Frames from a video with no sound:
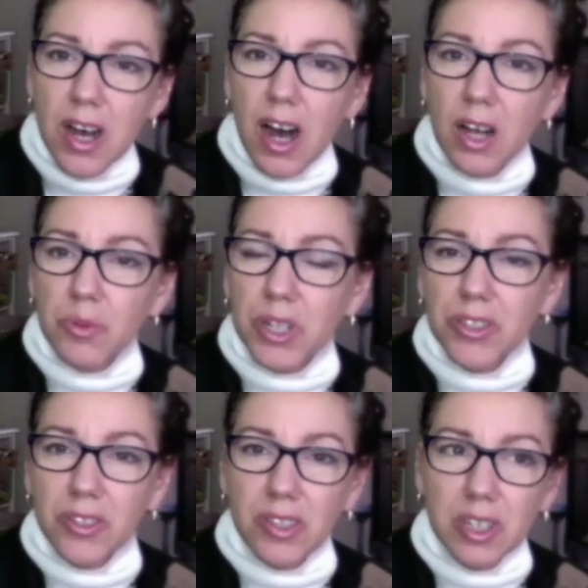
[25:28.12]
I want
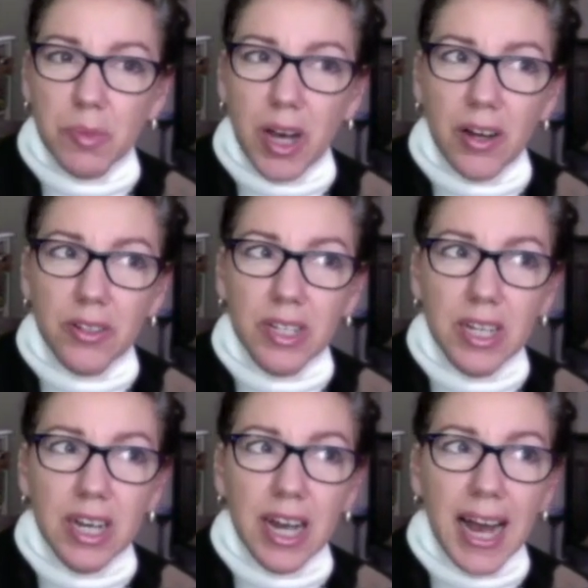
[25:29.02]
you to think about
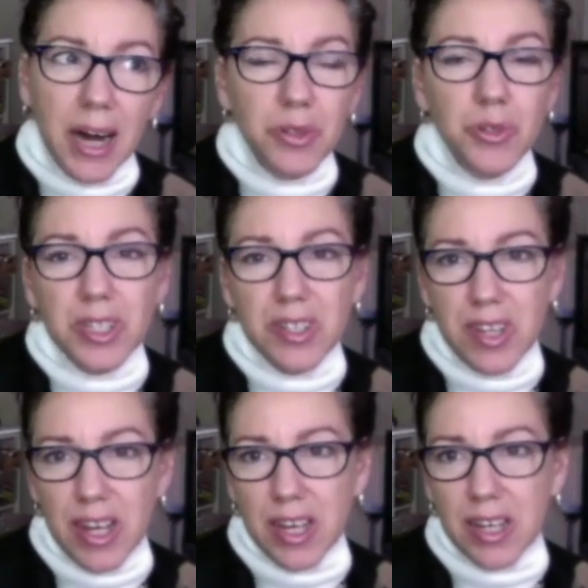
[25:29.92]
how you can
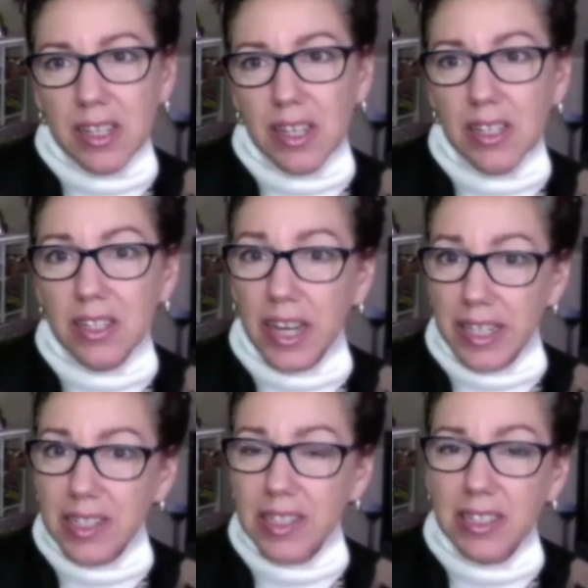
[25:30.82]
take light